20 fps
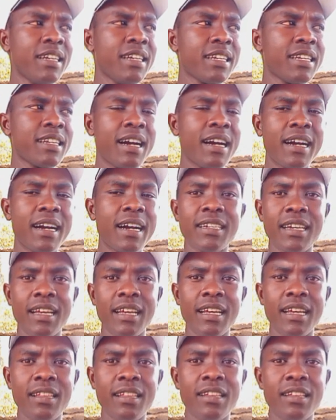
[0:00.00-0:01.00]
herd health
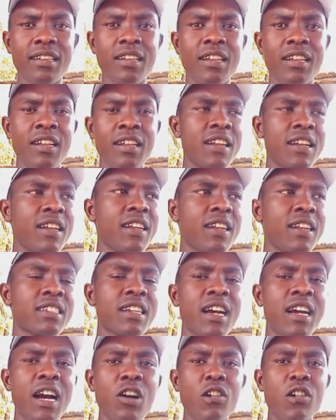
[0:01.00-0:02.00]
is
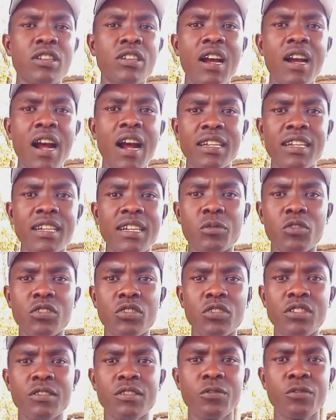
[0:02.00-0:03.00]
how the
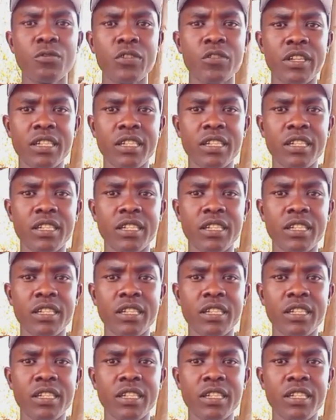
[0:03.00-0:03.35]
animals feed.